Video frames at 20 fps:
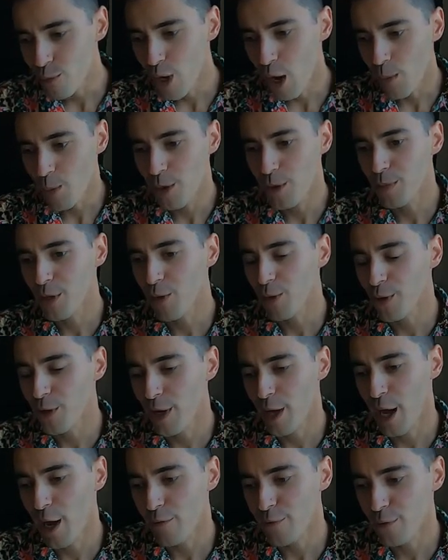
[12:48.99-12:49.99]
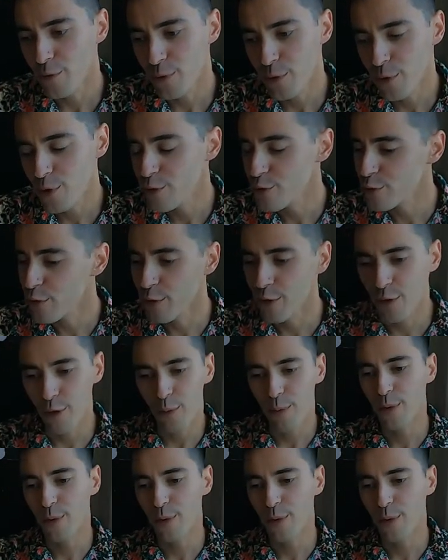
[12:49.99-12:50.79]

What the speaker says: I'm going to be okay after this, and you know